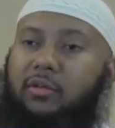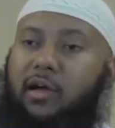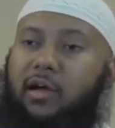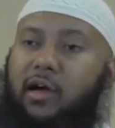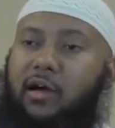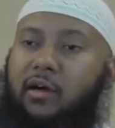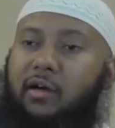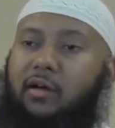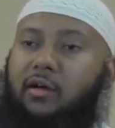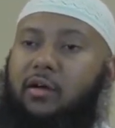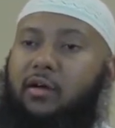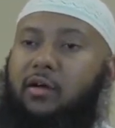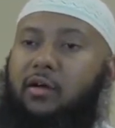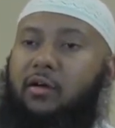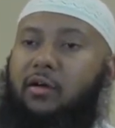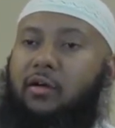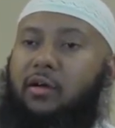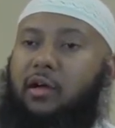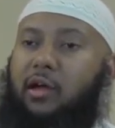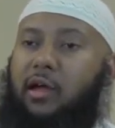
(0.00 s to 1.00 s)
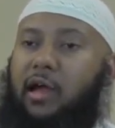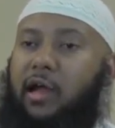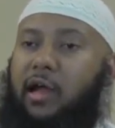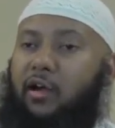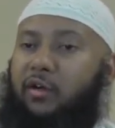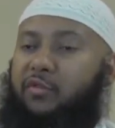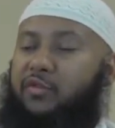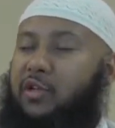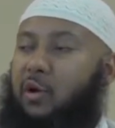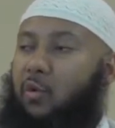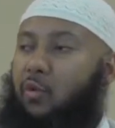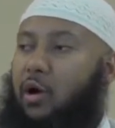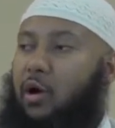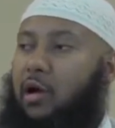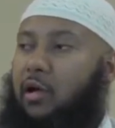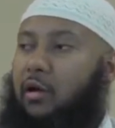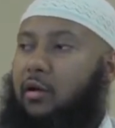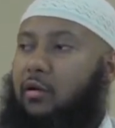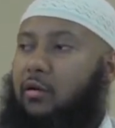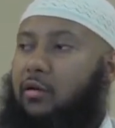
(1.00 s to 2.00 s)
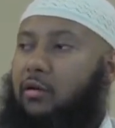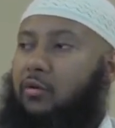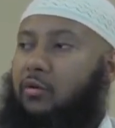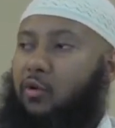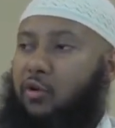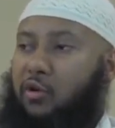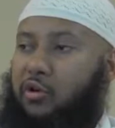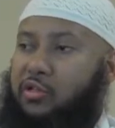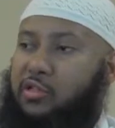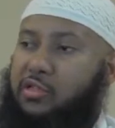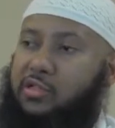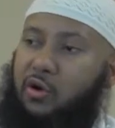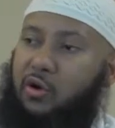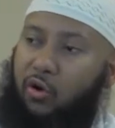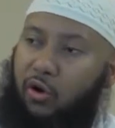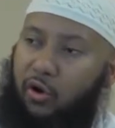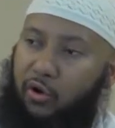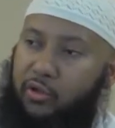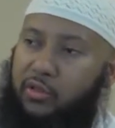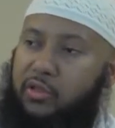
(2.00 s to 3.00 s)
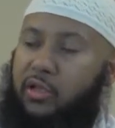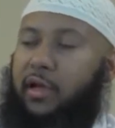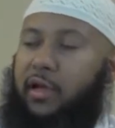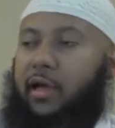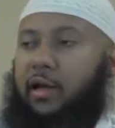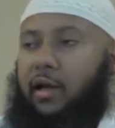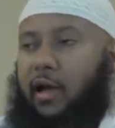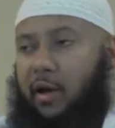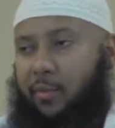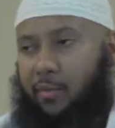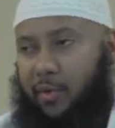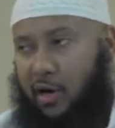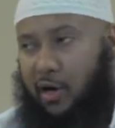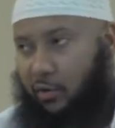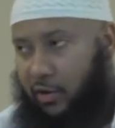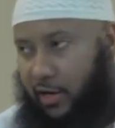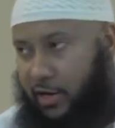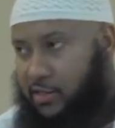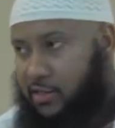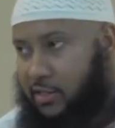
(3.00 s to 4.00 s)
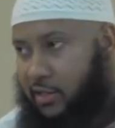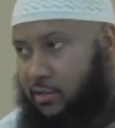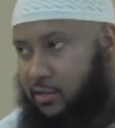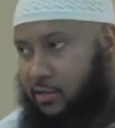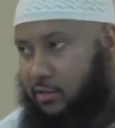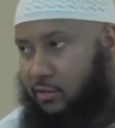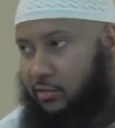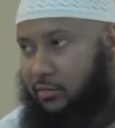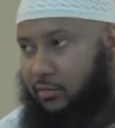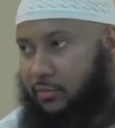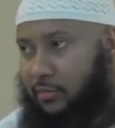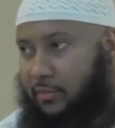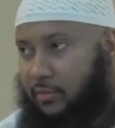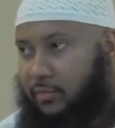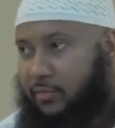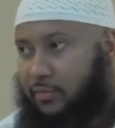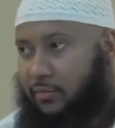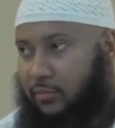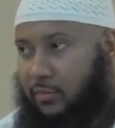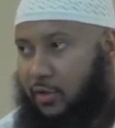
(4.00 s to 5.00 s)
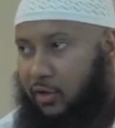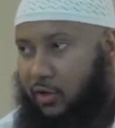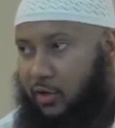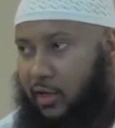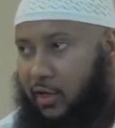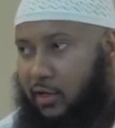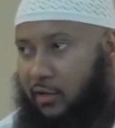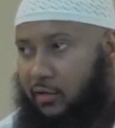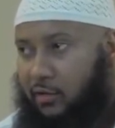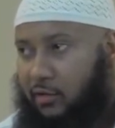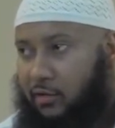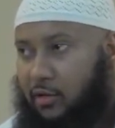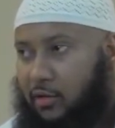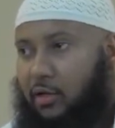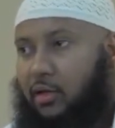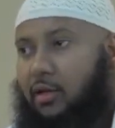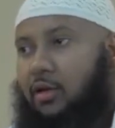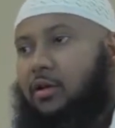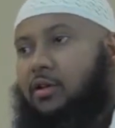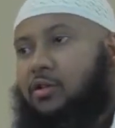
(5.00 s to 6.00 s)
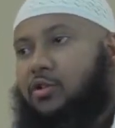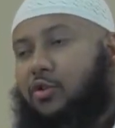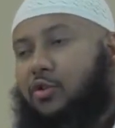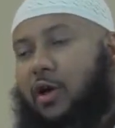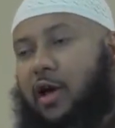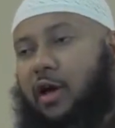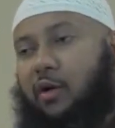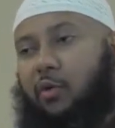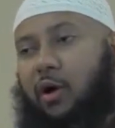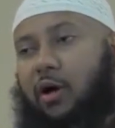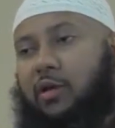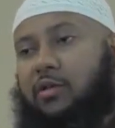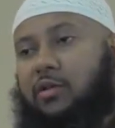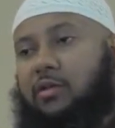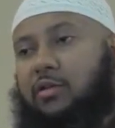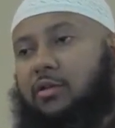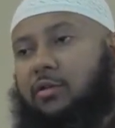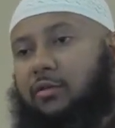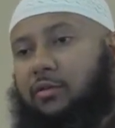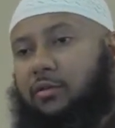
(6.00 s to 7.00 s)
End of Shawwal was Uhud and Hamra al-Asad. Okay? So you had what?